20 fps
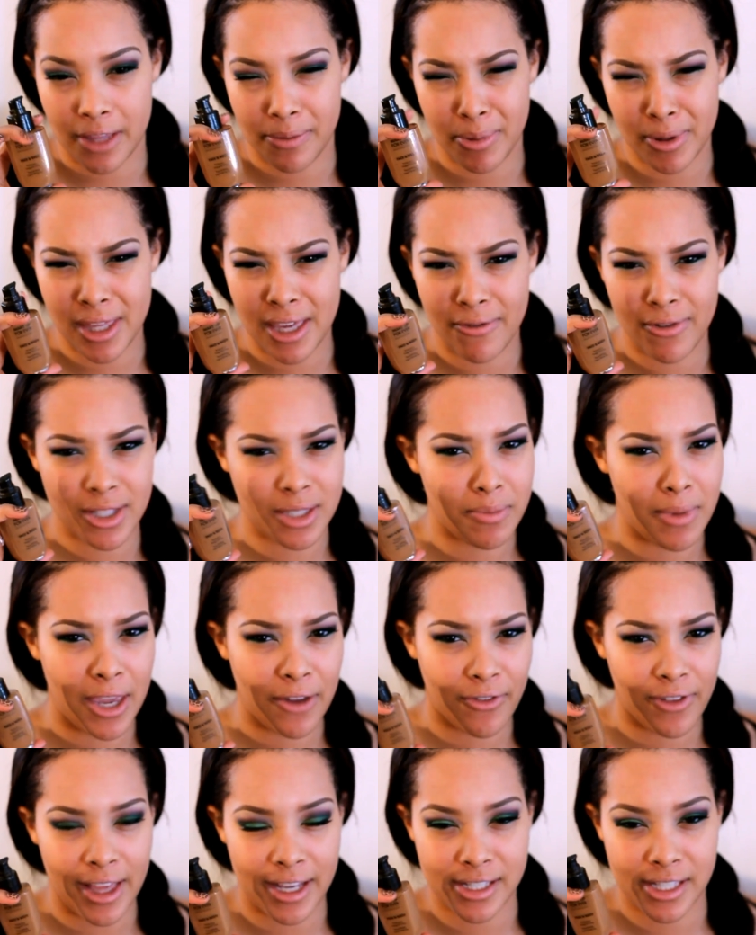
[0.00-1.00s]
I believe it was made
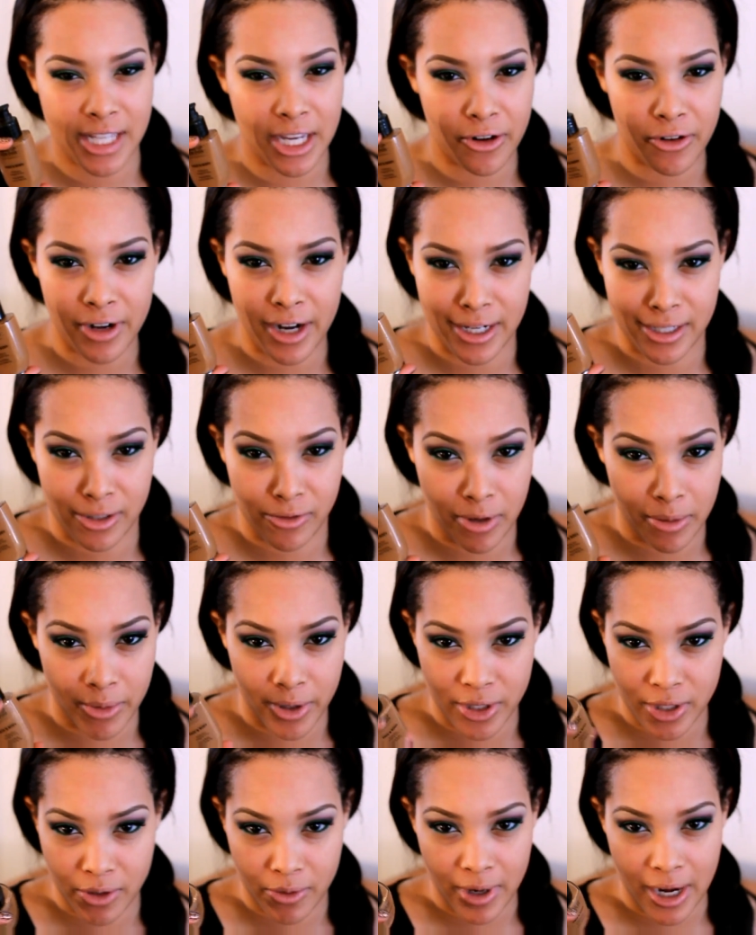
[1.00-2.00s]
for like synchronized
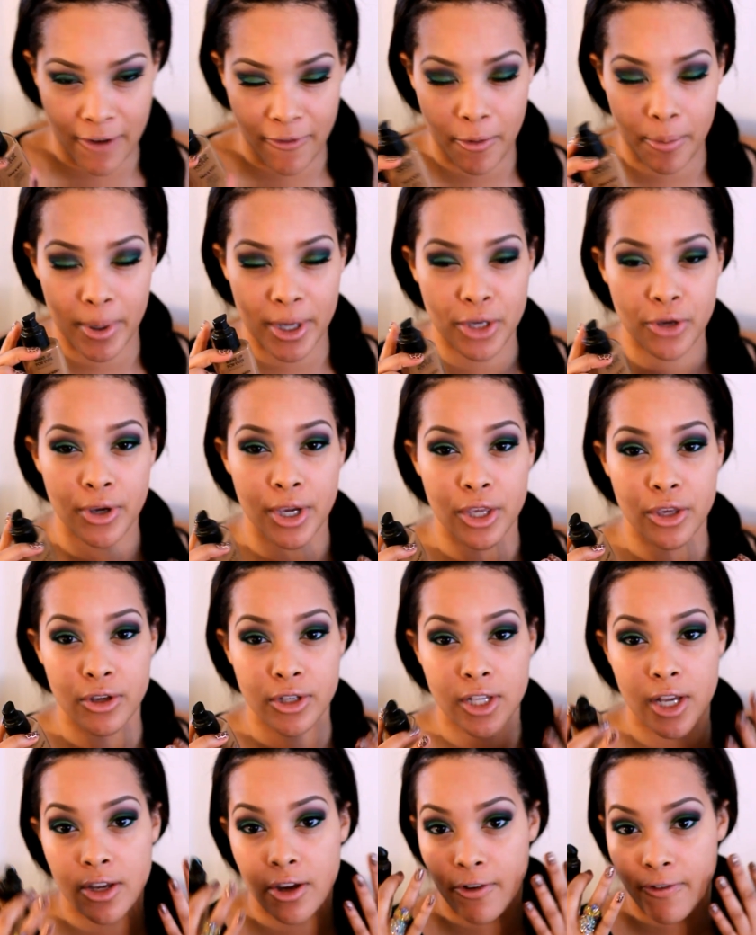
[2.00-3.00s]
swimmers or whatever, but you can
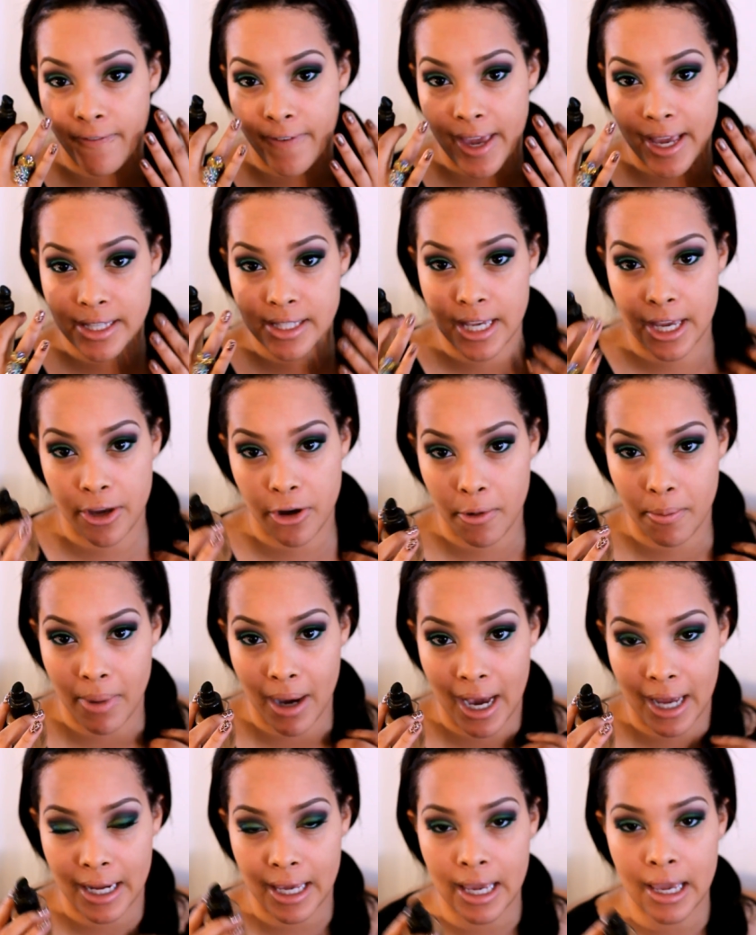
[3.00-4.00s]
use on your face and your
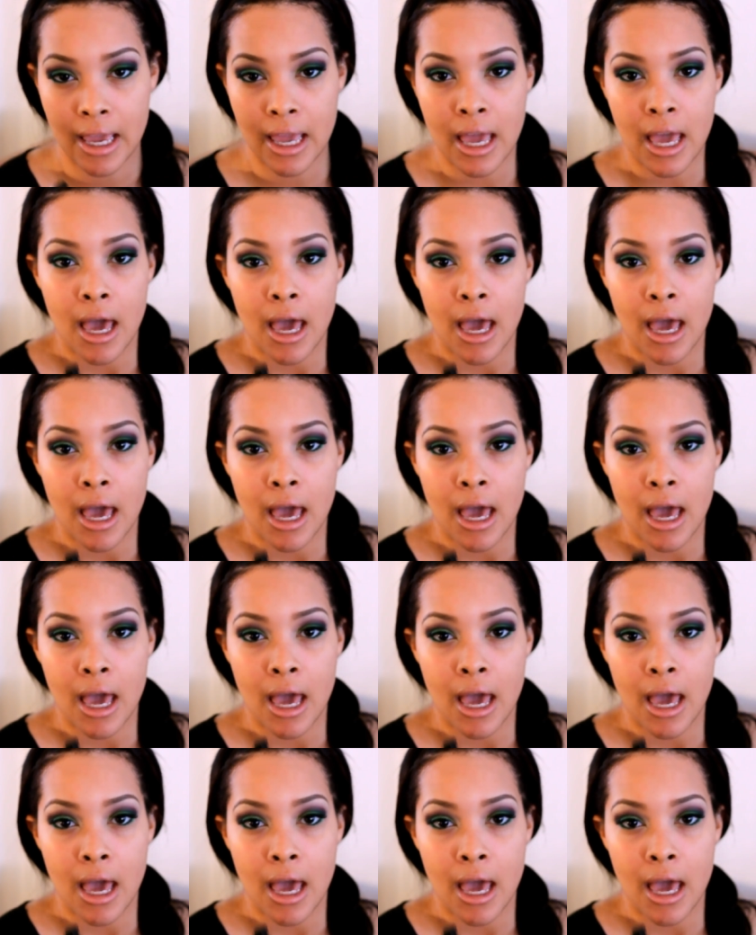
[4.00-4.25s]
body.